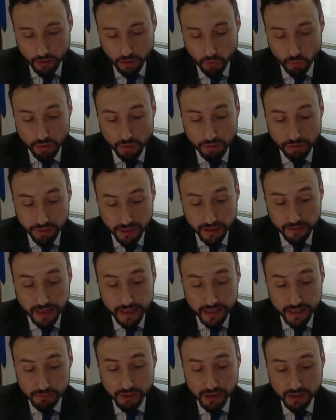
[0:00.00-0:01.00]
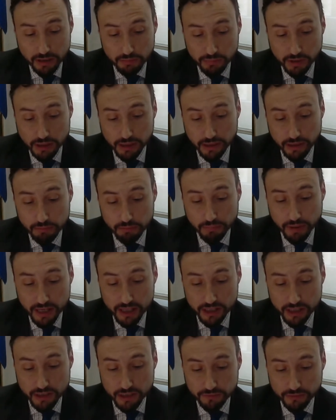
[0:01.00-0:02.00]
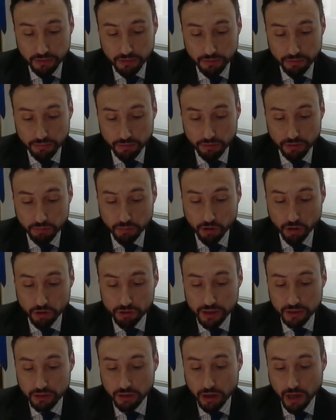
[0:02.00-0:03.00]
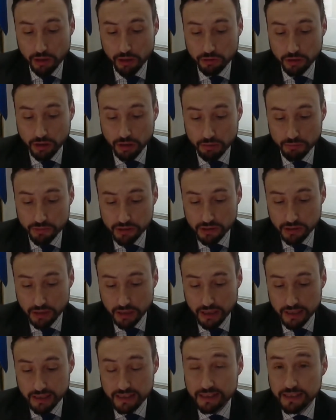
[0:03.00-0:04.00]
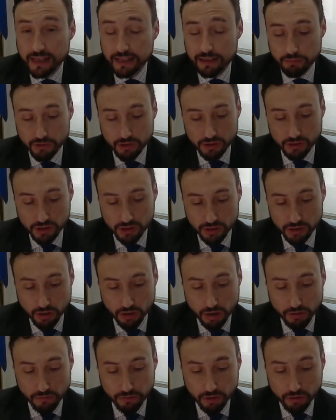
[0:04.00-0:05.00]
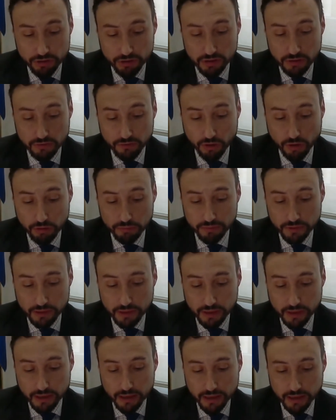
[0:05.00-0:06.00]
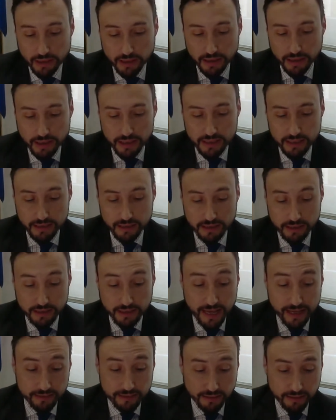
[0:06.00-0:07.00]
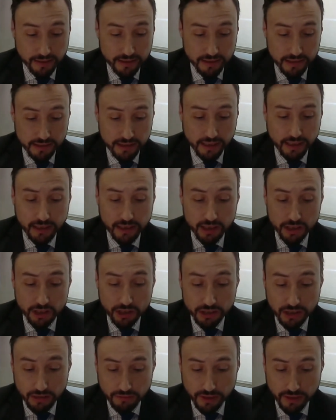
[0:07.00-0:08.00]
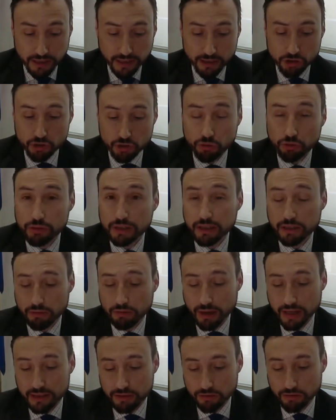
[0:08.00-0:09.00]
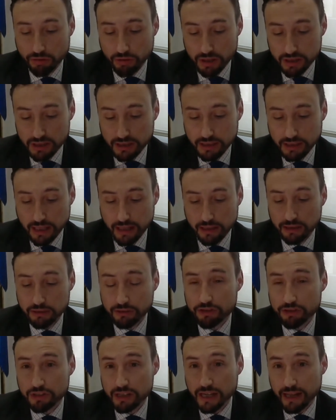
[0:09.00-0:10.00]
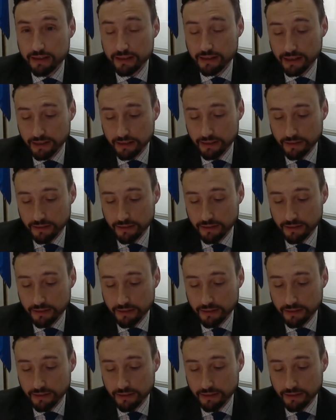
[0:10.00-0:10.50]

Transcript: One thing that has become clear by sifting through the project outcomes and statements of those involved is that this is an initiative that can truly create trust and understanding,